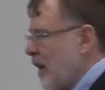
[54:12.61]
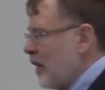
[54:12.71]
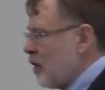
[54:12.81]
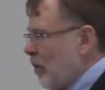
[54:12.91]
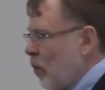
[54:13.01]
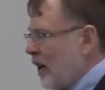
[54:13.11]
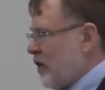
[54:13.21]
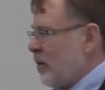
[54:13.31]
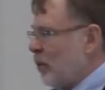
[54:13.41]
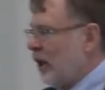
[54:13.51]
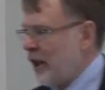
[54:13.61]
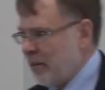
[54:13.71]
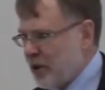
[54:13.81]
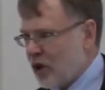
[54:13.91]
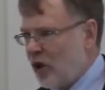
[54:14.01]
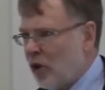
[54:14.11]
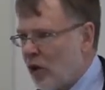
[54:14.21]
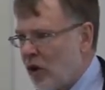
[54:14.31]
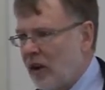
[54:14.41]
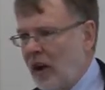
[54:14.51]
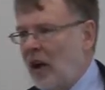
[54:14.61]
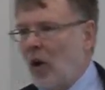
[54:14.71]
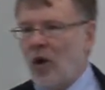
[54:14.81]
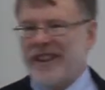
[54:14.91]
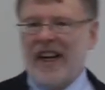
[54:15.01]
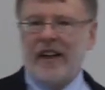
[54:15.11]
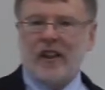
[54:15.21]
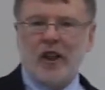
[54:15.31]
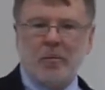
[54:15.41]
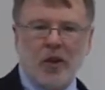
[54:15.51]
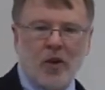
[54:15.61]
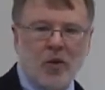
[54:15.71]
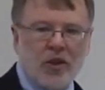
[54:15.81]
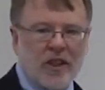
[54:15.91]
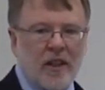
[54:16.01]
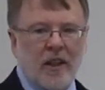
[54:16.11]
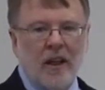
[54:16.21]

customer wants some really obscure, organically produced